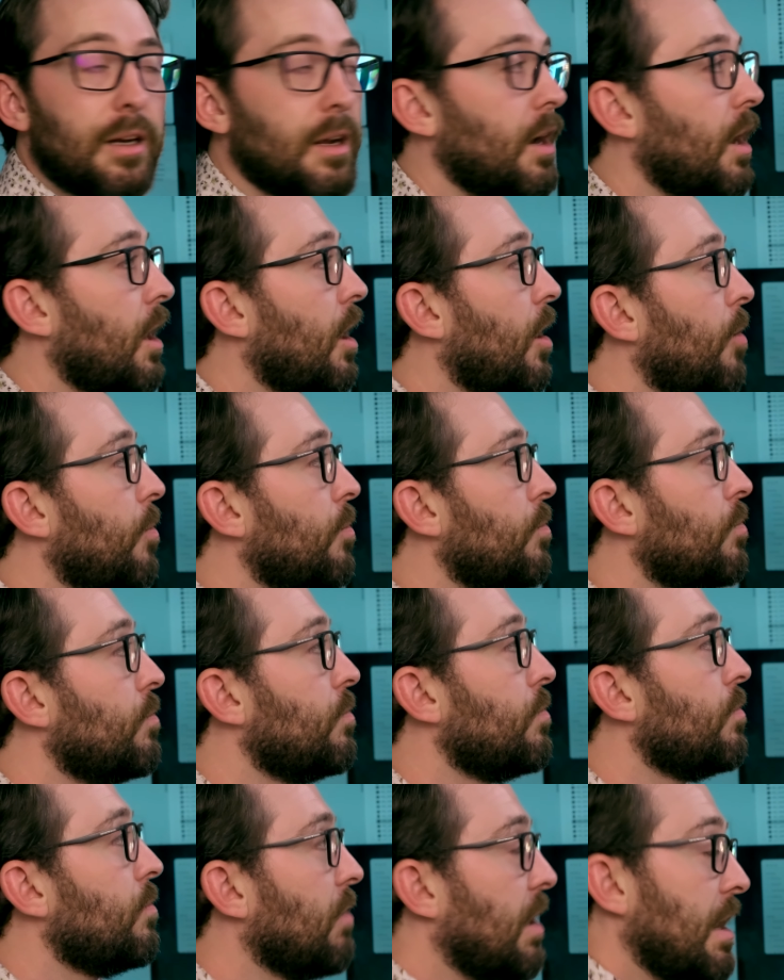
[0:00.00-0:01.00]

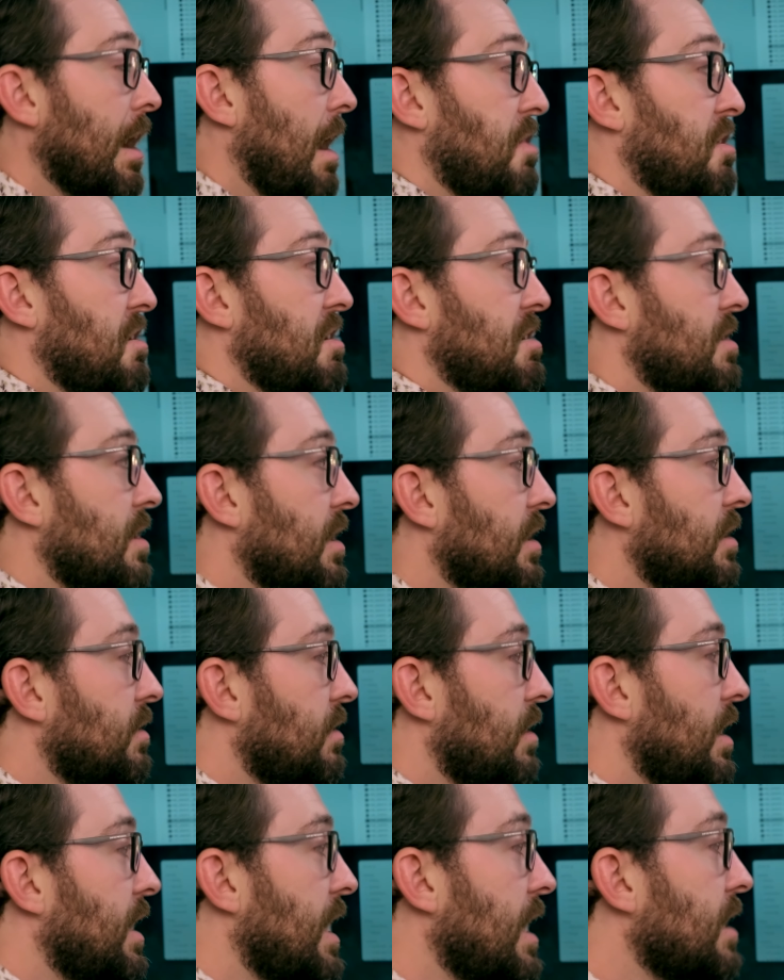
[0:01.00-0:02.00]
And I think it
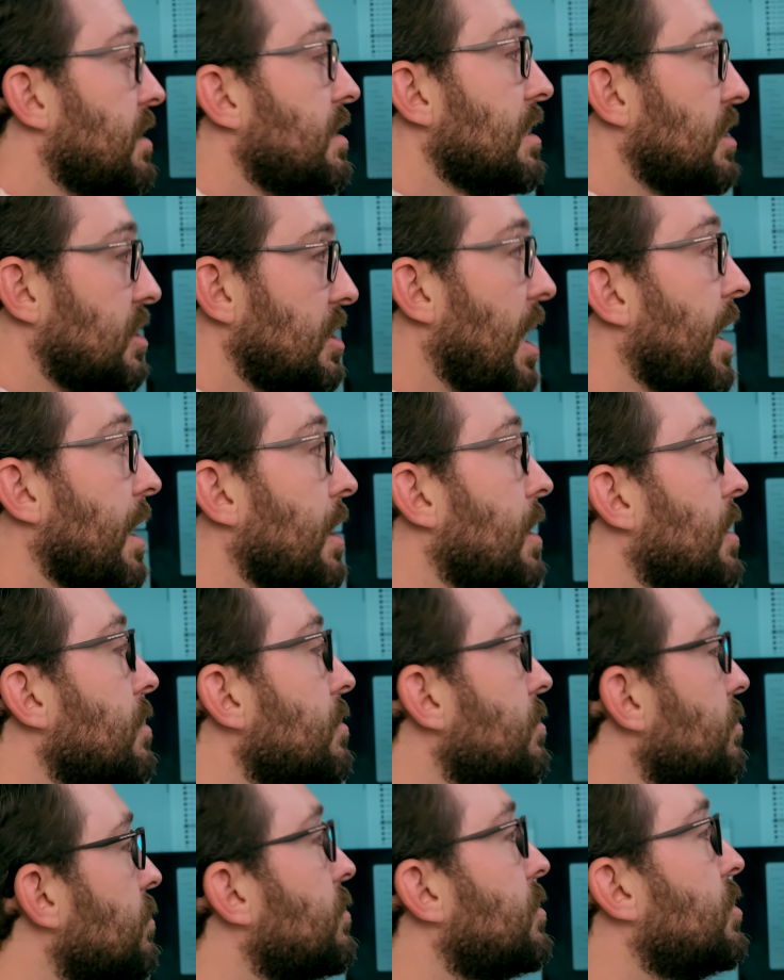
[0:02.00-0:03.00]
hit the aesthetic.
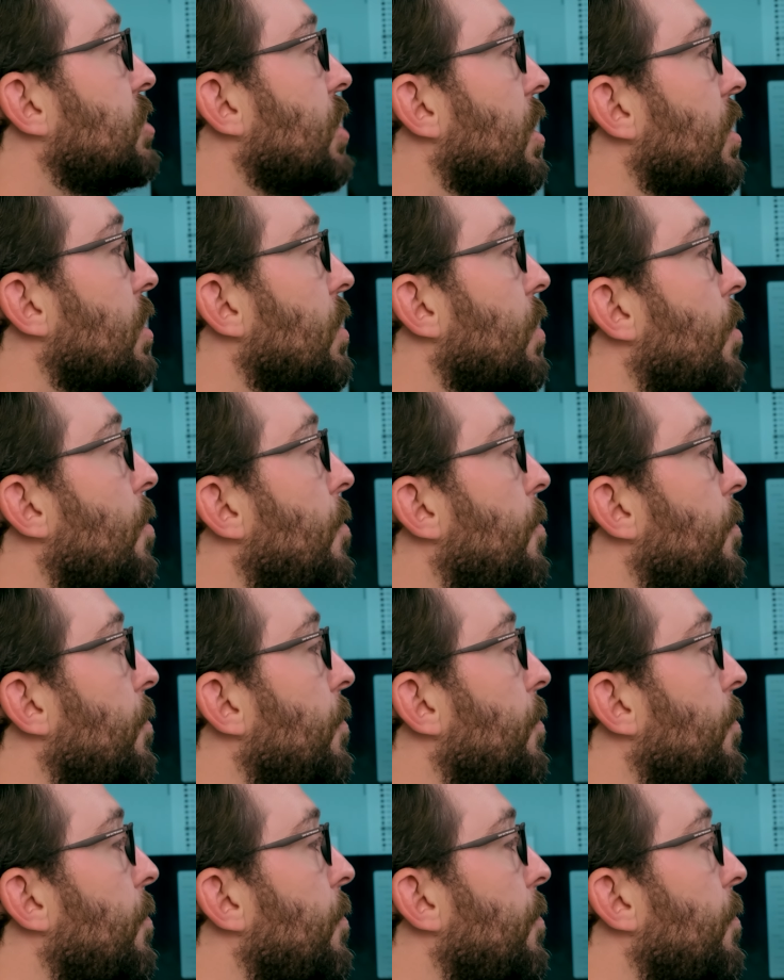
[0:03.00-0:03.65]
So